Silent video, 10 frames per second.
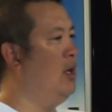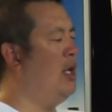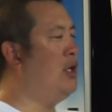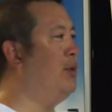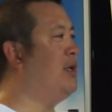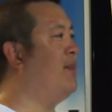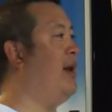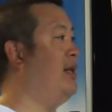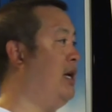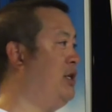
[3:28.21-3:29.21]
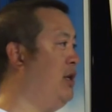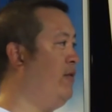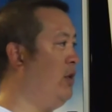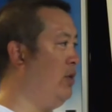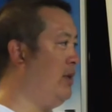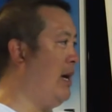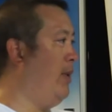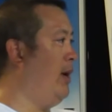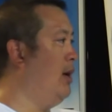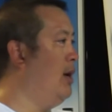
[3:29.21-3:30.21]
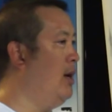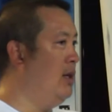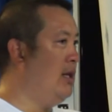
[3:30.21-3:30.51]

It's almost like meditation if you do it that way.